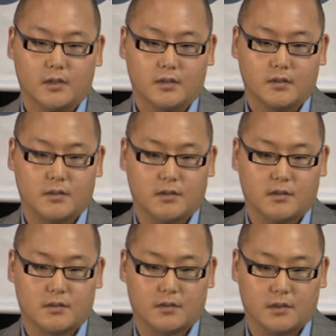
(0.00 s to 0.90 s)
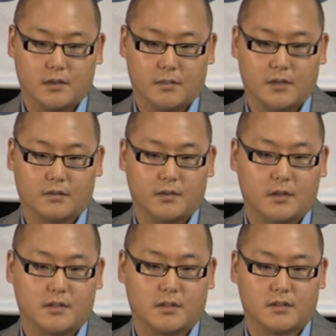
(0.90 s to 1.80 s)
So that's about
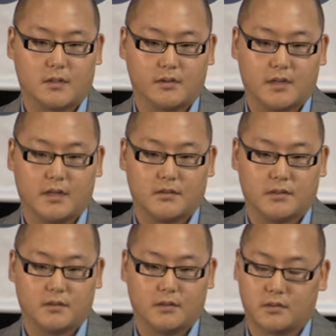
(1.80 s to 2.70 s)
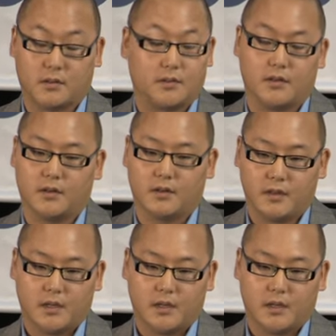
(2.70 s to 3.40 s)
600,000 or 600